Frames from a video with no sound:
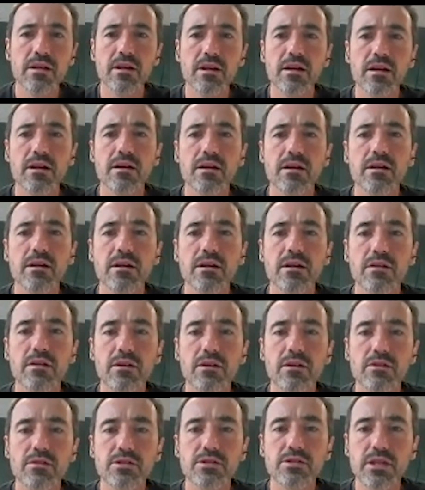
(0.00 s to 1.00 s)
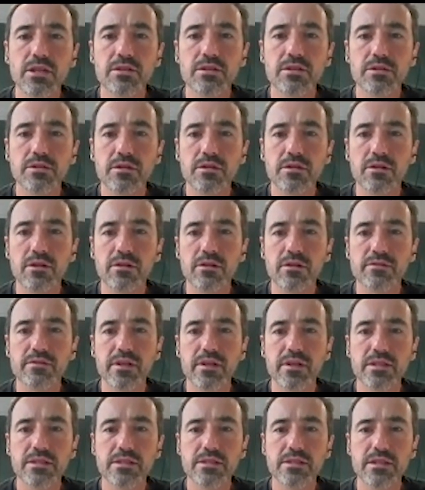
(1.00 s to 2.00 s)
a conjecture of
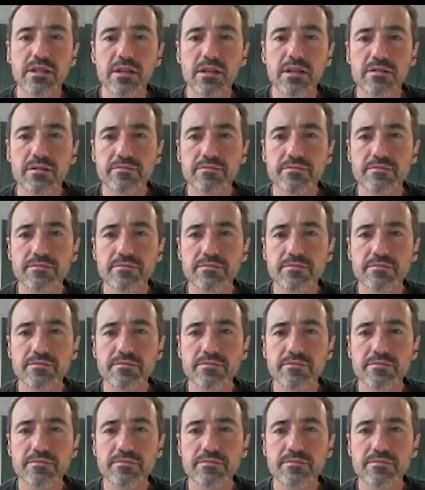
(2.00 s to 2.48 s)
Atiyah,